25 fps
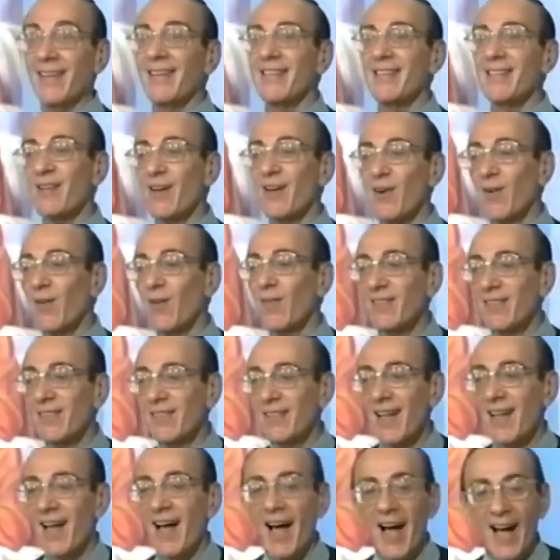So
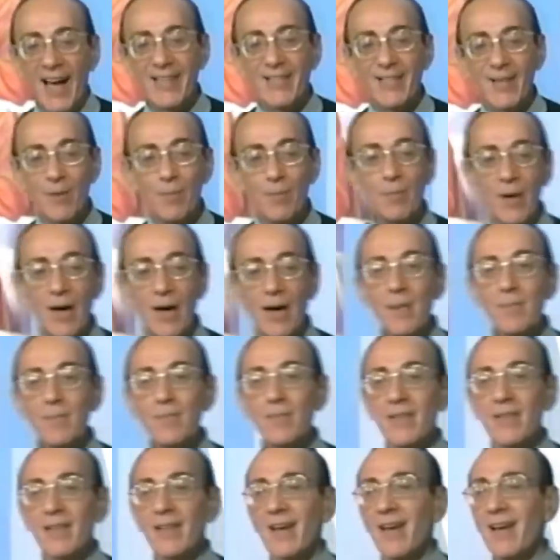I jump up,
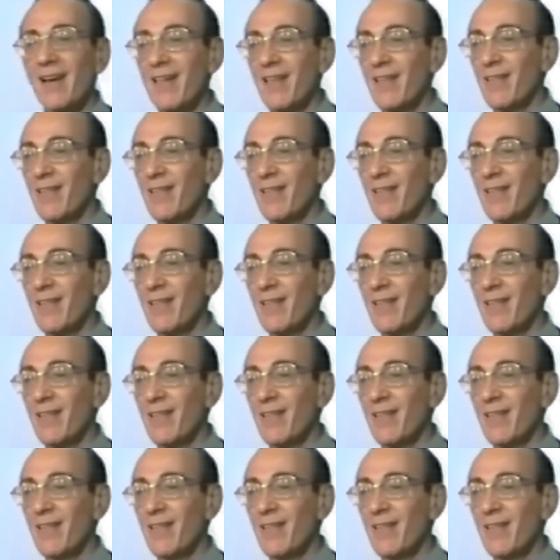and the,